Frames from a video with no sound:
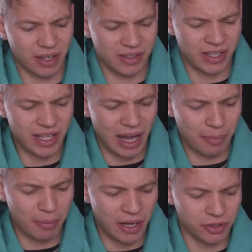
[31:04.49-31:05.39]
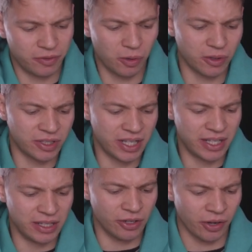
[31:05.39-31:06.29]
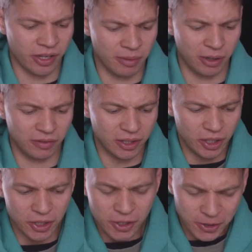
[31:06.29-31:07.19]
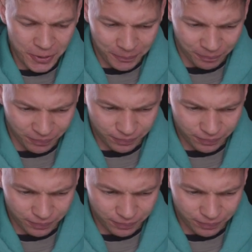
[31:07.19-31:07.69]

C, the Appomattox falcon, D, none of the above.